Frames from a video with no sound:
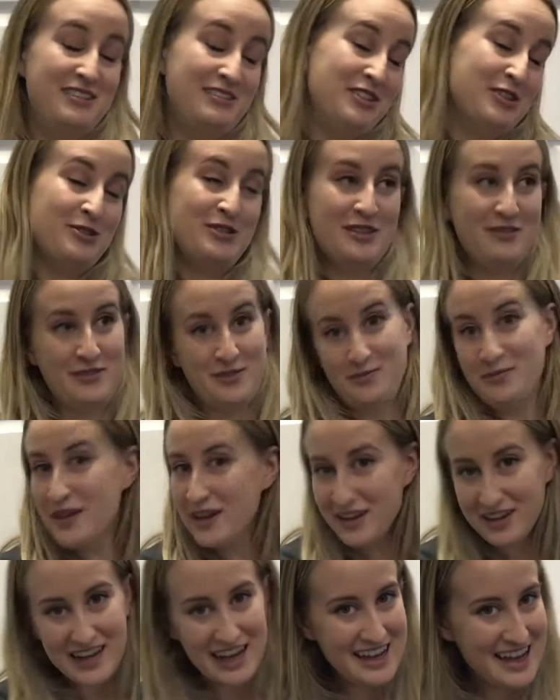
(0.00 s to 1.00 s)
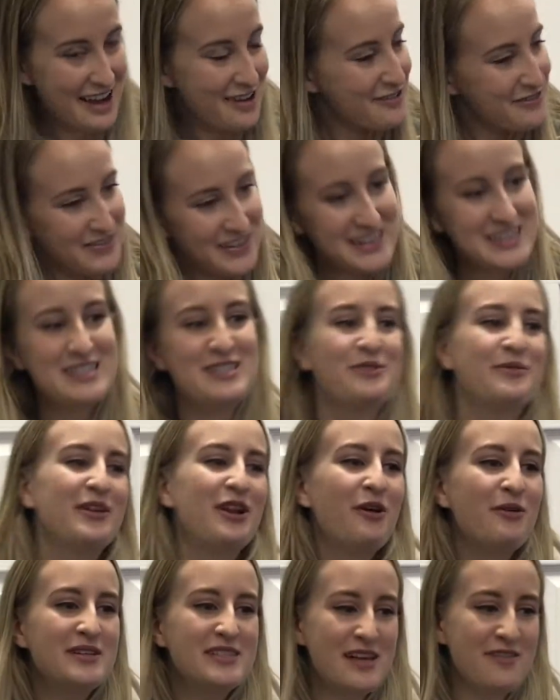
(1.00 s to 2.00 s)
Joseph and Mary outfits. So we'd
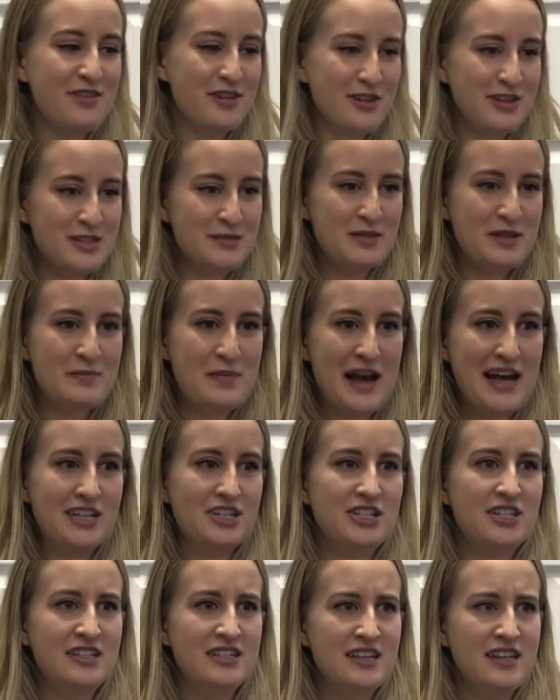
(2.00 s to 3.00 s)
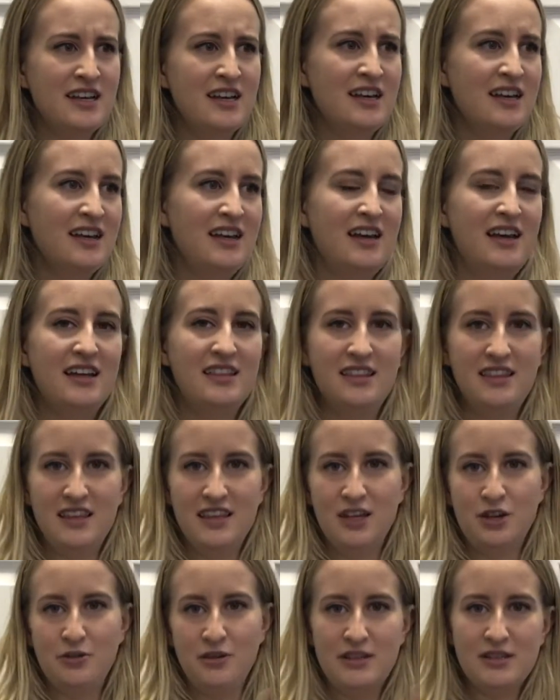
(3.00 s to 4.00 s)
always have a Christmas pageant, and
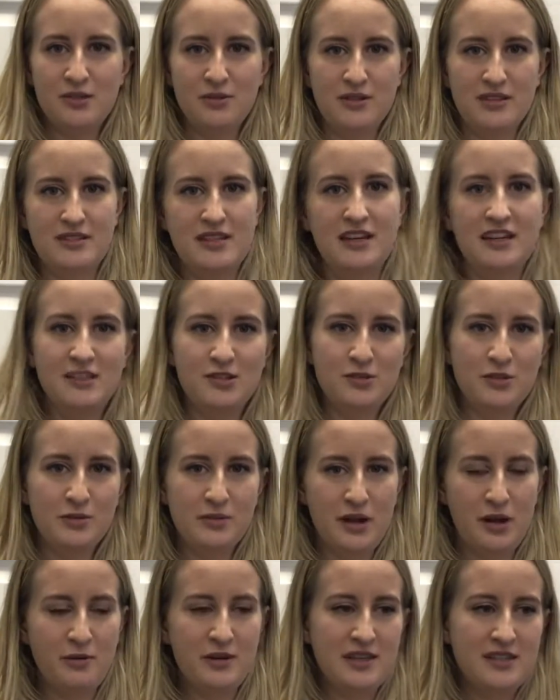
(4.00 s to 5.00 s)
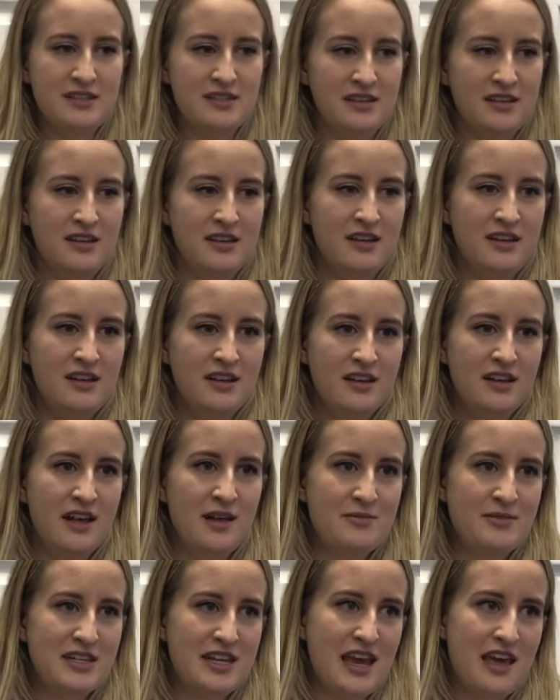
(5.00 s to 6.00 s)
the Greek school and Sunday school would always
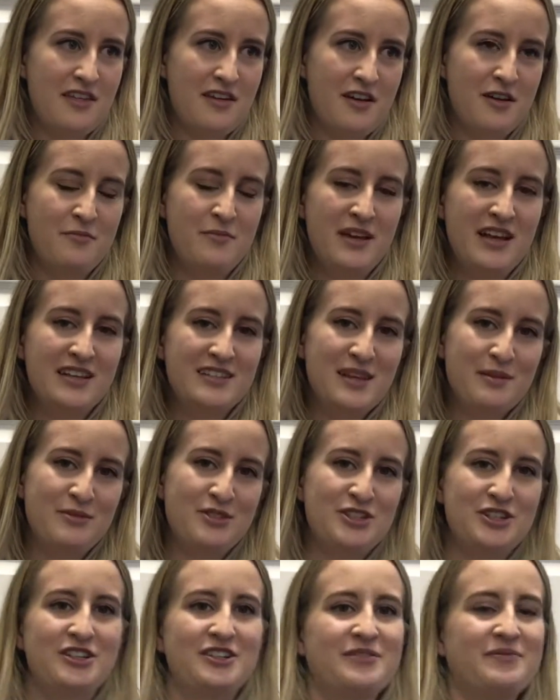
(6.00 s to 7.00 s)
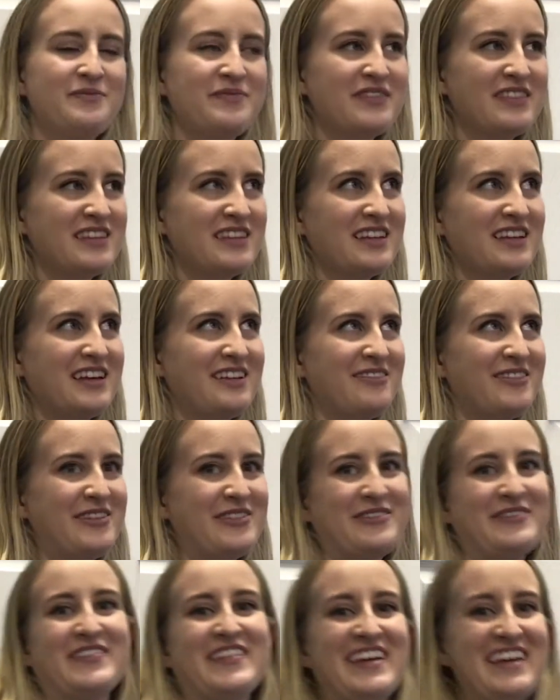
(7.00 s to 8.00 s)
come together because I'm sure, I don't
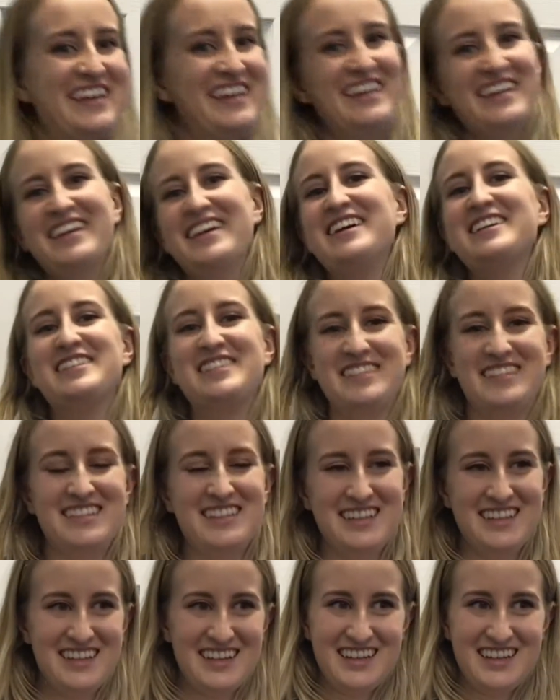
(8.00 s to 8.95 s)
know, it's